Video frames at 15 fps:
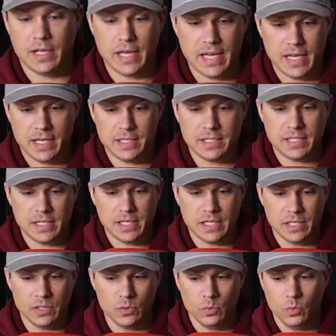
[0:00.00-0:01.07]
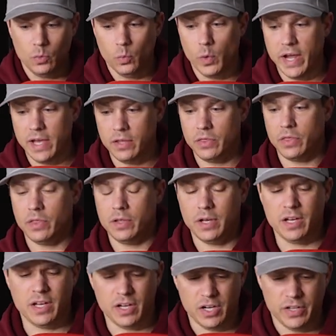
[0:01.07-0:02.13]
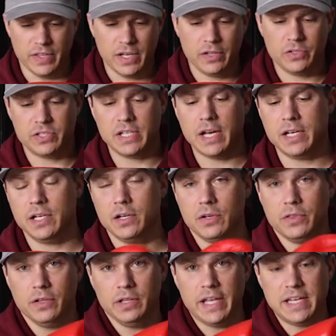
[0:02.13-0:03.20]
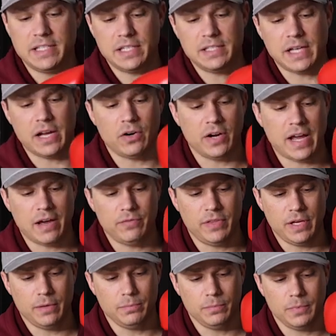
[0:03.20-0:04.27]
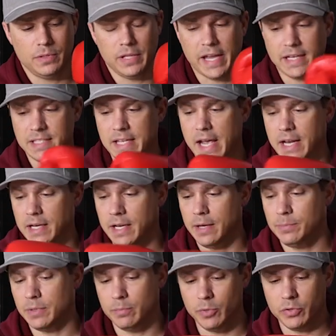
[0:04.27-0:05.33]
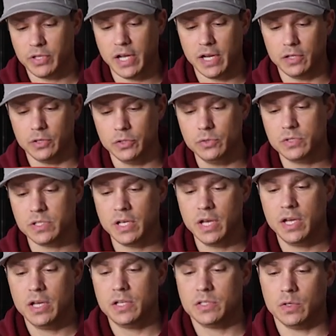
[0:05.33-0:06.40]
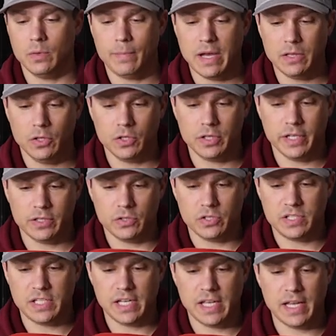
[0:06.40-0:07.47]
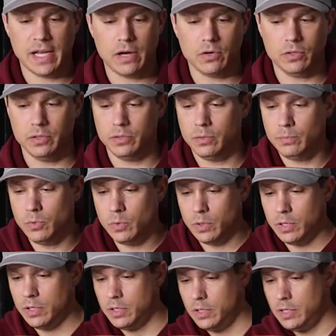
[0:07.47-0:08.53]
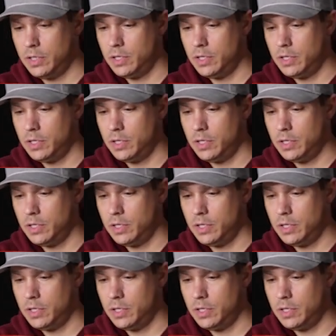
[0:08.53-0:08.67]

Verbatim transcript: and in width. On the other side here, the laces, I don't have them like tightened up. They're both kind of loose. So it might look like they're sticking out a little more